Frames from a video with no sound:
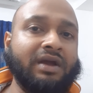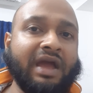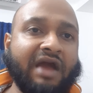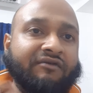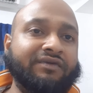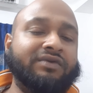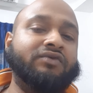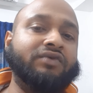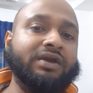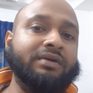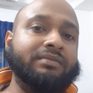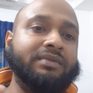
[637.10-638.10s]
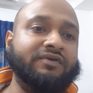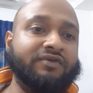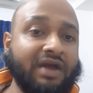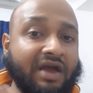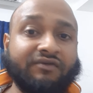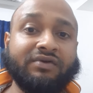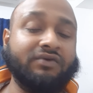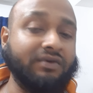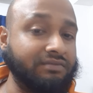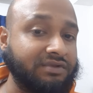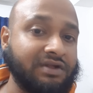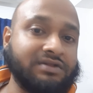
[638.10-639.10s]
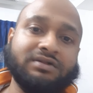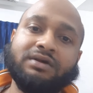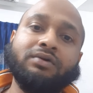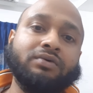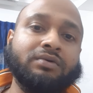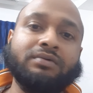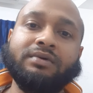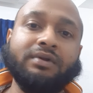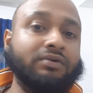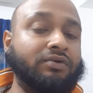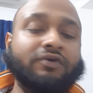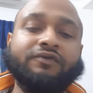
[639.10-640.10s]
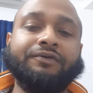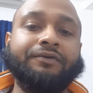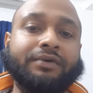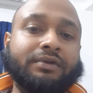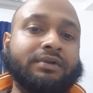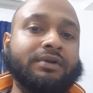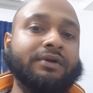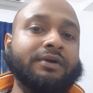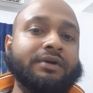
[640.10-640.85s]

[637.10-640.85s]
have a dream. If you have a dream, just go for it.